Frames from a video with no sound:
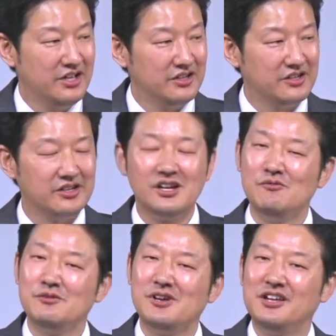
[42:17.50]
How many of
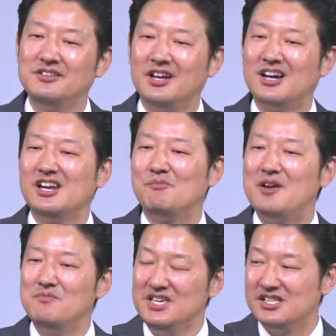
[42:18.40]
you guys say, I'm going to have my
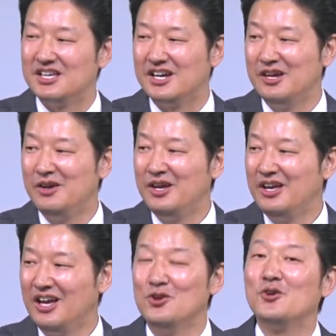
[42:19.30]
me time?
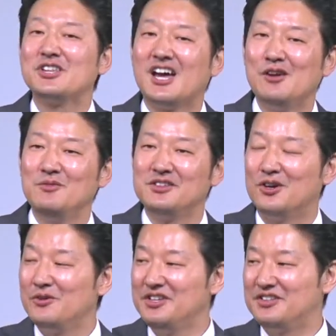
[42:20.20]
And your time is
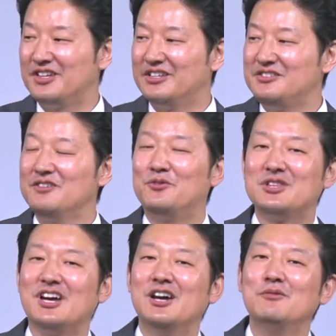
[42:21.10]
always a sinful
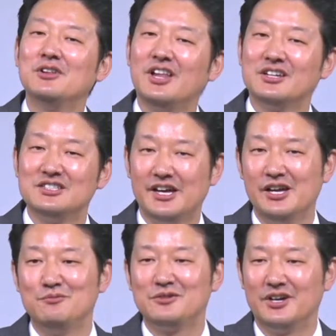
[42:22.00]
time, a lot of
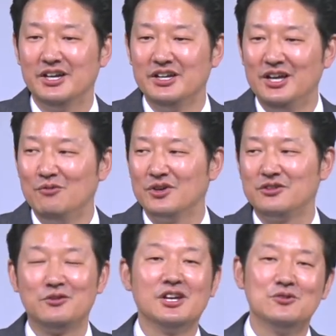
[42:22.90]
times, right? Because
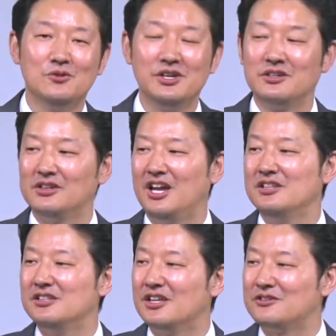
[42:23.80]
you're not doing
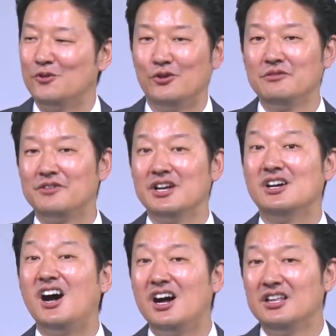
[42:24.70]
anything that's glorifying
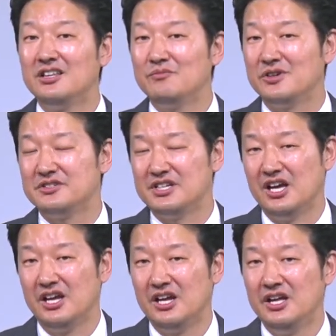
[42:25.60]
God, per se. Right.